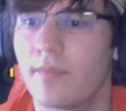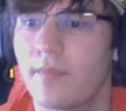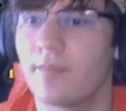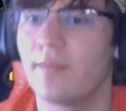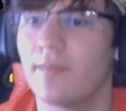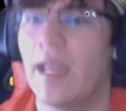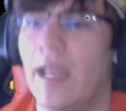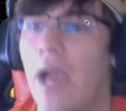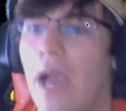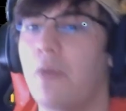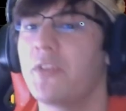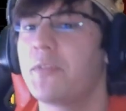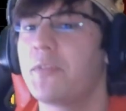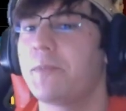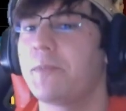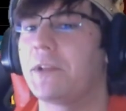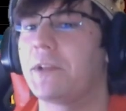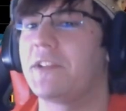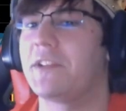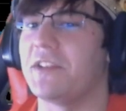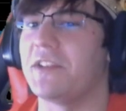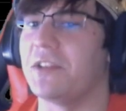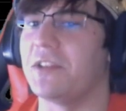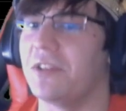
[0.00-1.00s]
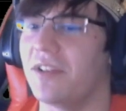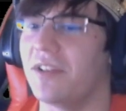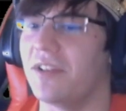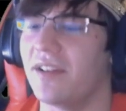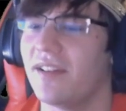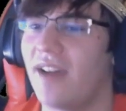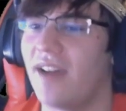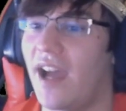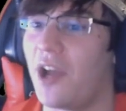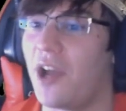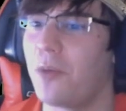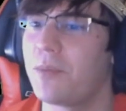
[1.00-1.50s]
How was Splatoon?
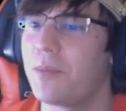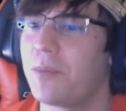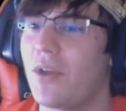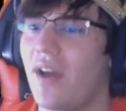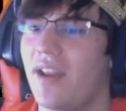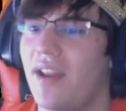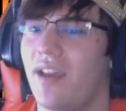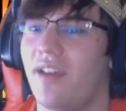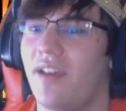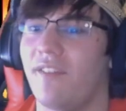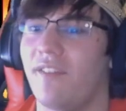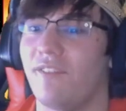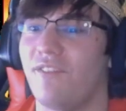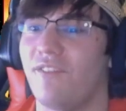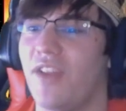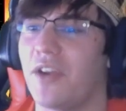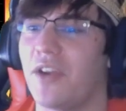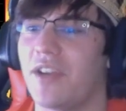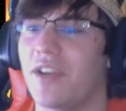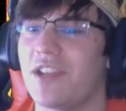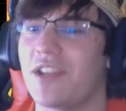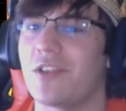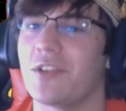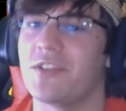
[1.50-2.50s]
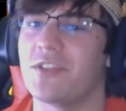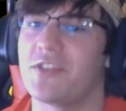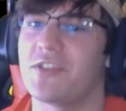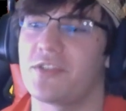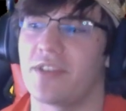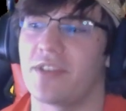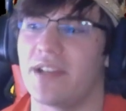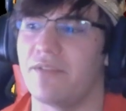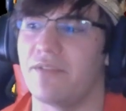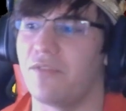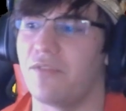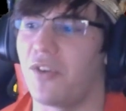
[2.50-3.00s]
I hope you had a very good
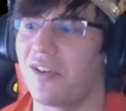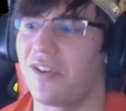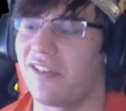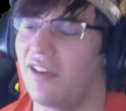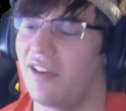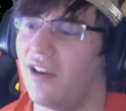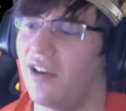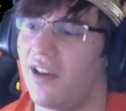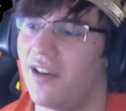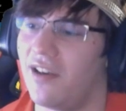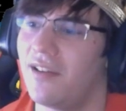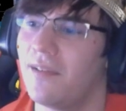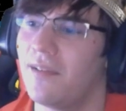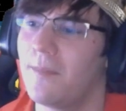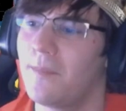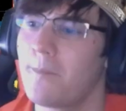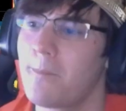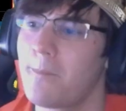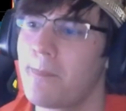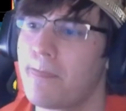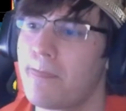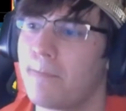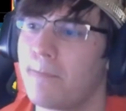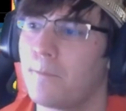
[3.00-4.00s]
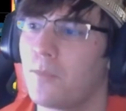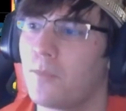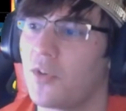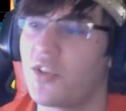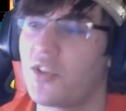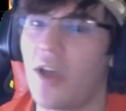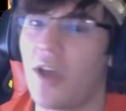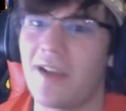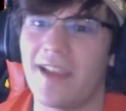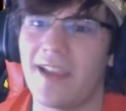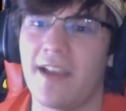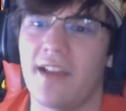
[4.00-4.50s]
stream for sure. We're
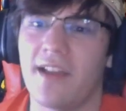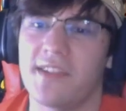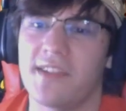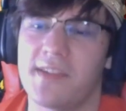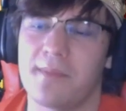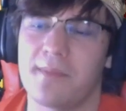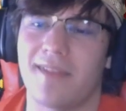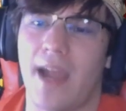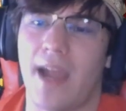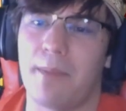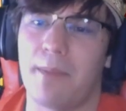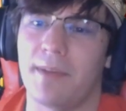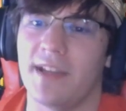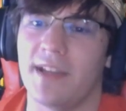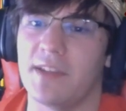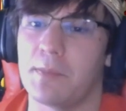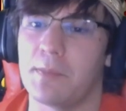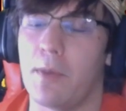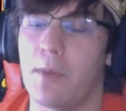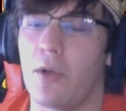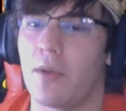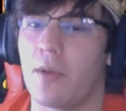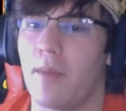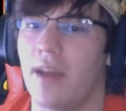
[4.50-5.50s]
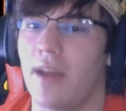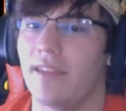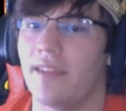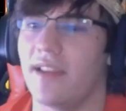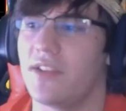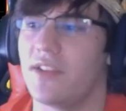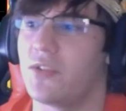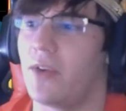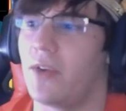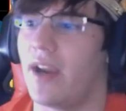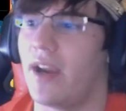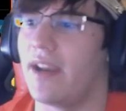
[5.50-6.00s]
talking on some Japanese Pokemon
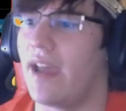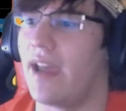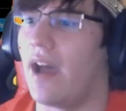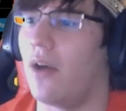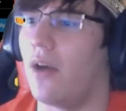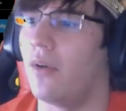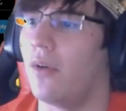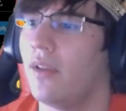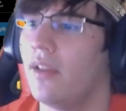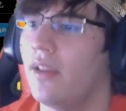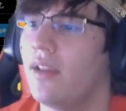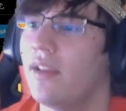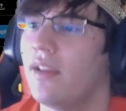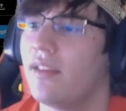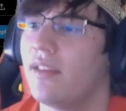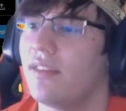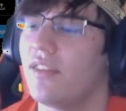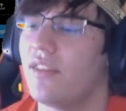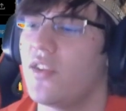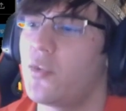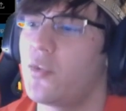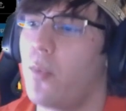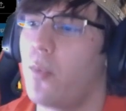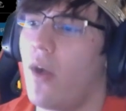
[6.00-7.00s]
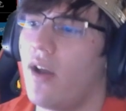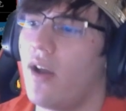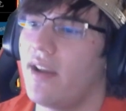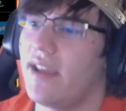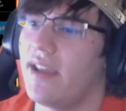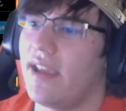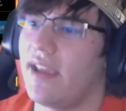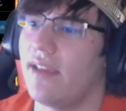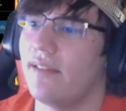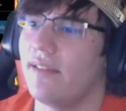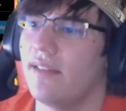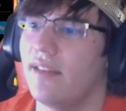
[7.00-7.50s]
lists right now. This one
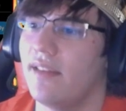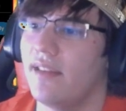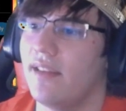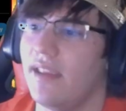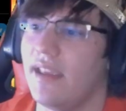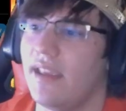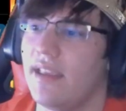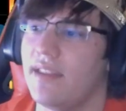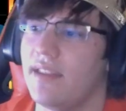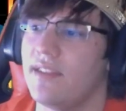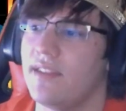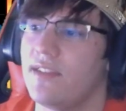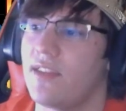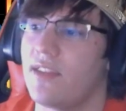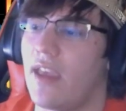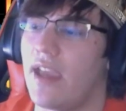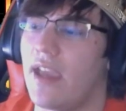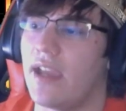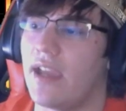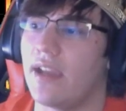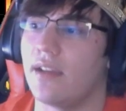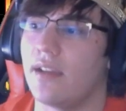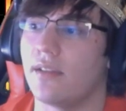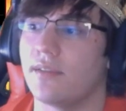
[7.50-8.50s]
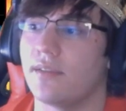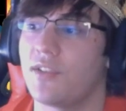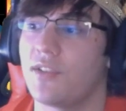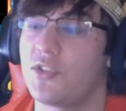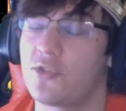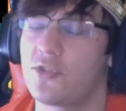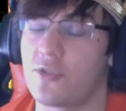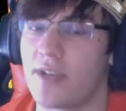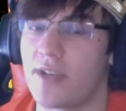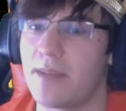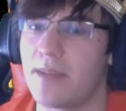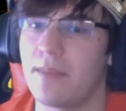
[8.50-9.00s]
is a
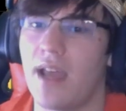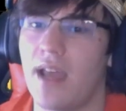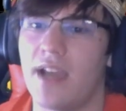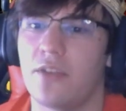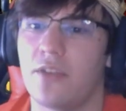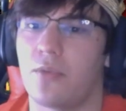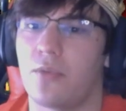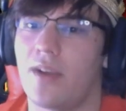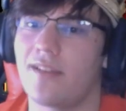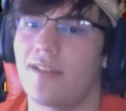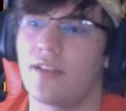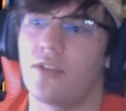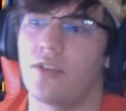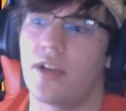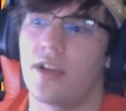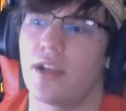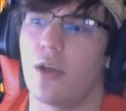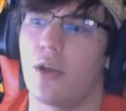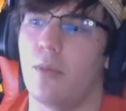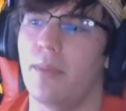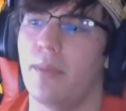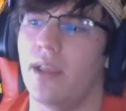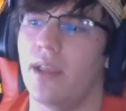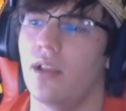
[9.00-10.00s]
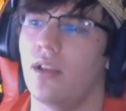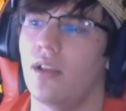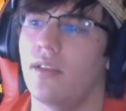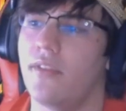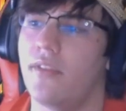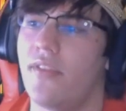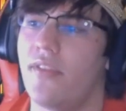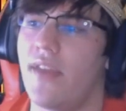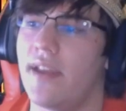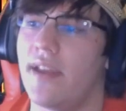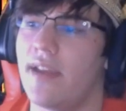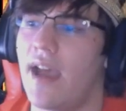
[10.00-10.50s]
streamlined Regidrago build
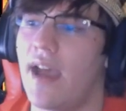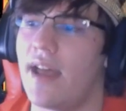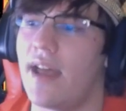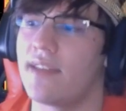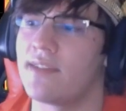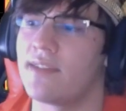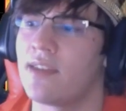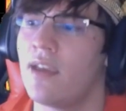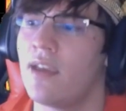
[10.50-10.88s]
that has